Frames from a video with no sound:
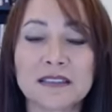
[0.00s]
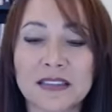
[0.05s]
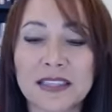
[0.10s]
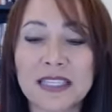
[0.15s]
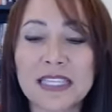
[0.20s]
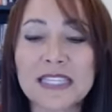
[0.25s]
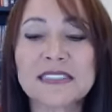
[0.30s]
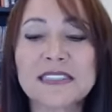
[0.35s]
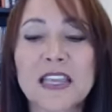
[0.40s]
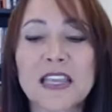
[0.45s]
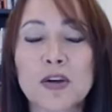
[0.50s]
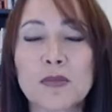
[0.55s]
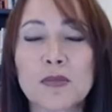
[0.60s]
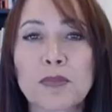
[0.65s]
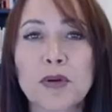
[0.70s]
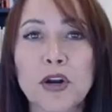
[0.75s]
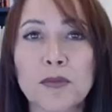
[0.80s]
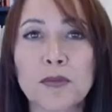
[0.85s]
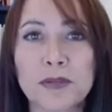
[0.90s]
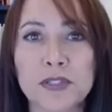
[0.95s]
things that are
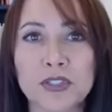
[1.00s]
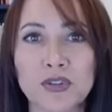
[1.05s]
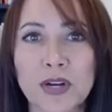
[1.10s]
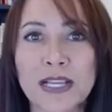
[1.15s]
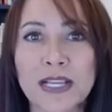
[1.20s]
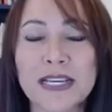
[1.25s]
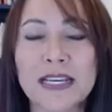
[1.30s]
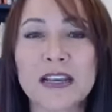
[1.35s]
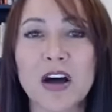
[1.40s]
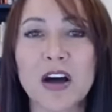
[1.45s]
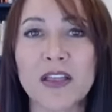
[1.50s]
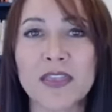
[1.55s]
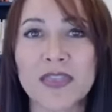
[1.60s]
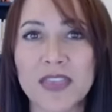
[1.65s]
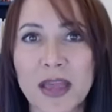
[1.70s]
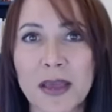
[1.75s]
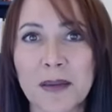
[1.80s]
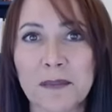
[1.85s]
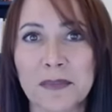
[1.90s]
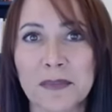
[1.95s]
perpetrated on
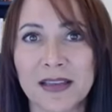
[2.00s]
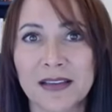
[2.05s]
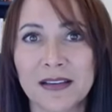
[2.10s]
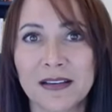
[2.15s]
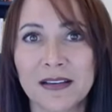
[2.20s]
them.